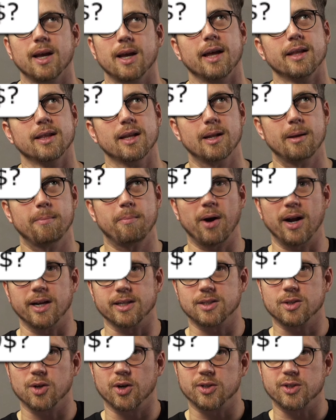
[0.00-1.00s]
And then the
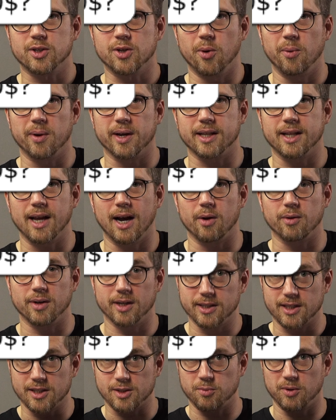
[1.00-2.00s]
price starts going down.
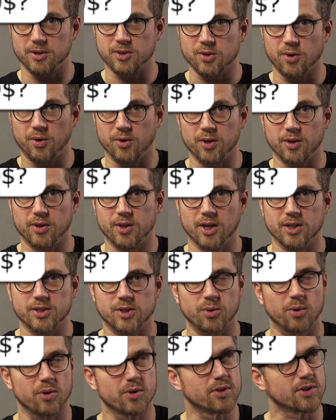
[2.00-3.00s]
This is what's called a
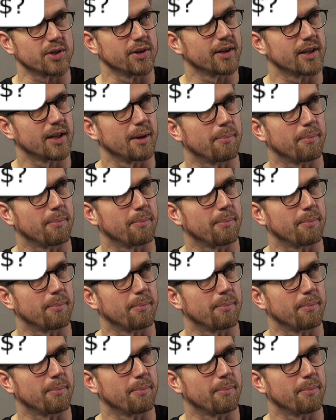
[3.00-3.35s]
Dutch auction.